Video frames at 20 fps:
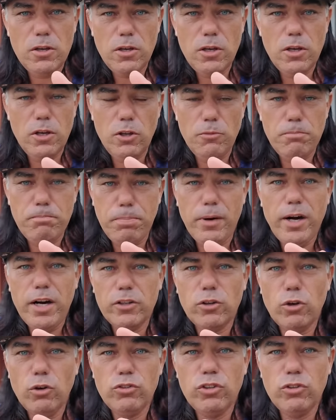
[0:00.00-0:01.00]
A
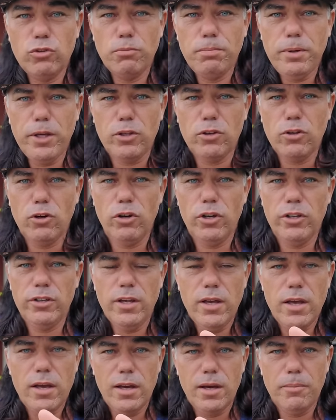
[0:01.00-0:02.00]
part goes into Bitcoin,
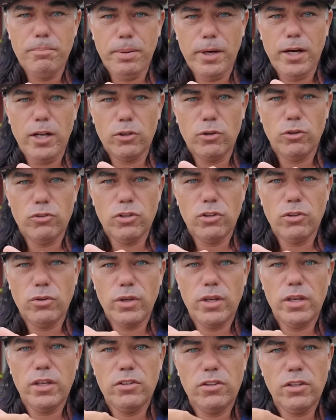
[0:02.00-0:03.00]
a part goes into
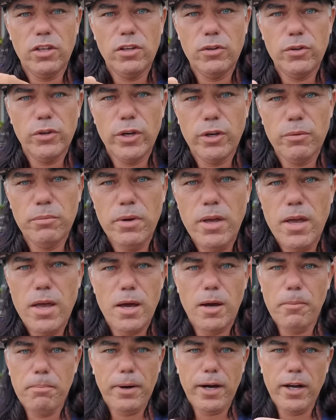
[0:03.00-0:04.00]
Ethereum,
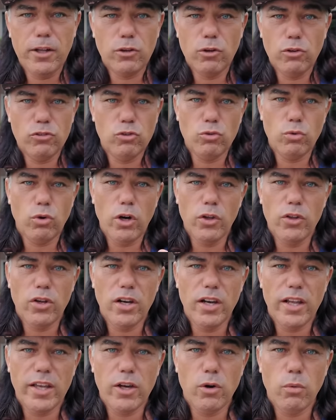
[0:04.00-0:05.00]
a part goes into other
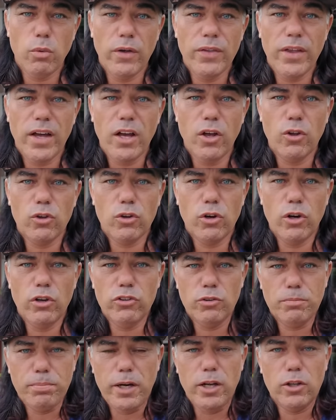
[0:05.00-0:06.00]
layer one
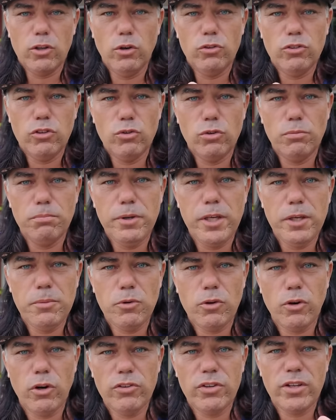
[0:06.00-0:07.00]
altcoins, a part goes into meme
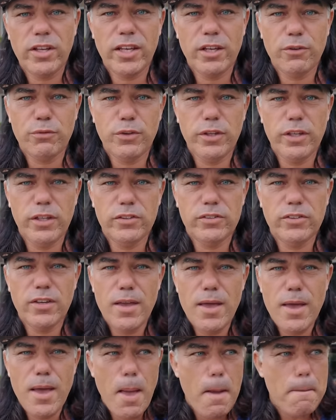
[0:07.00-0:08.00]
coins and NFTs.
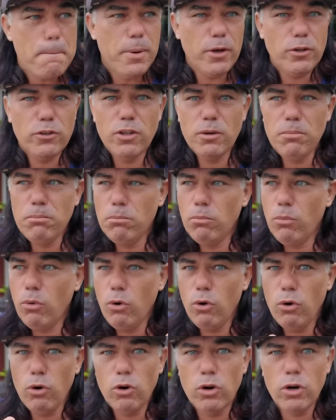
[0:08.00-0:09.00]
But the
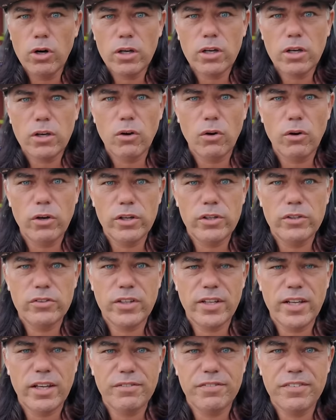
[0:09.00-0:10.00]
more coins,
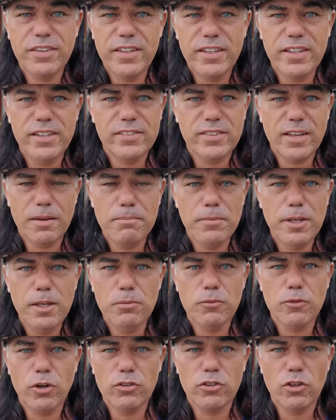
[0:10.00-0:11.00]
NFTs and
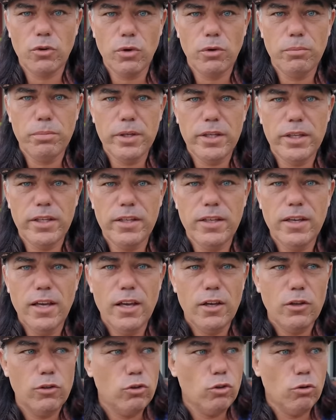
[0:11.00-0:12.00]
meme coins there will be,
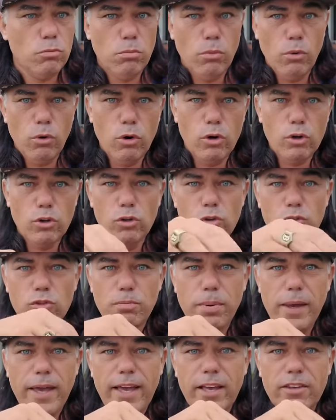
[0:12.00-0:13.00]
the more those
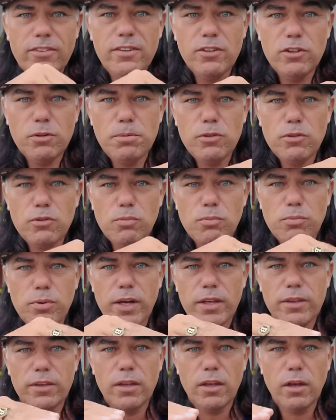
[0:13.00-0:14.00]
bags need to be
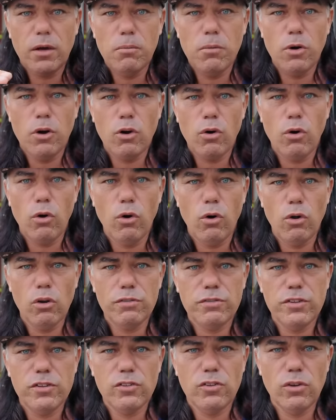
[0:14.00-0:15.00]
spread among all
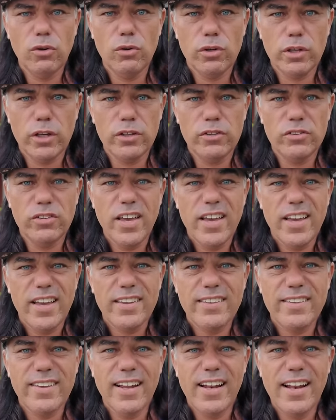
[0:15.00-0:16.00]
of these tokens,
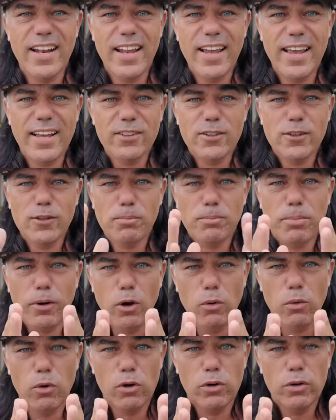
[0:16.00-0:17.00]
the less
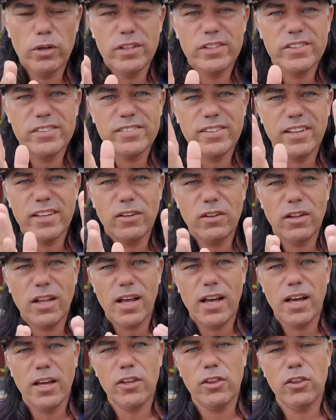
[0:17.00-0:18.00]
power a single
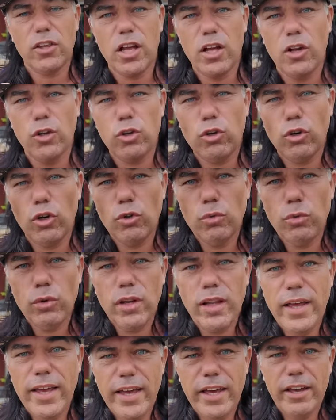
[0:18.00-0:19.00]
altcoin
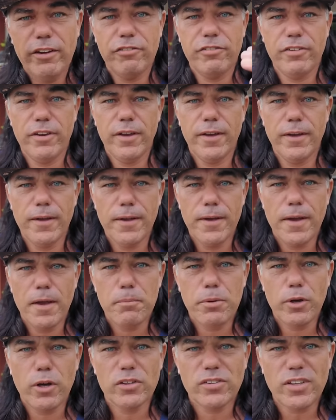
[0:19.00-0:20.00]
will have.
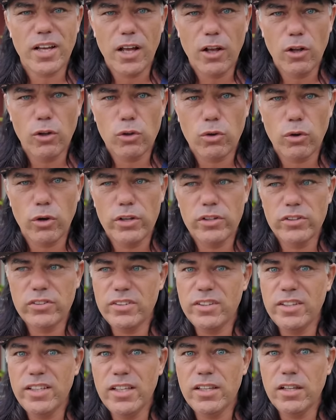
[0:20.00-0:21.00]
Because altcoins
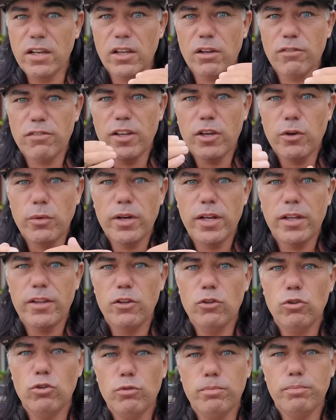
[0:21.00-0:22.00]
need a lot of
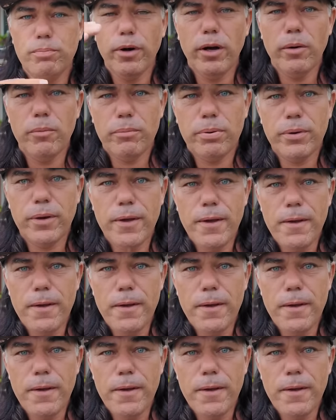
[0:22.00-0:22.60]
liquidity to pump.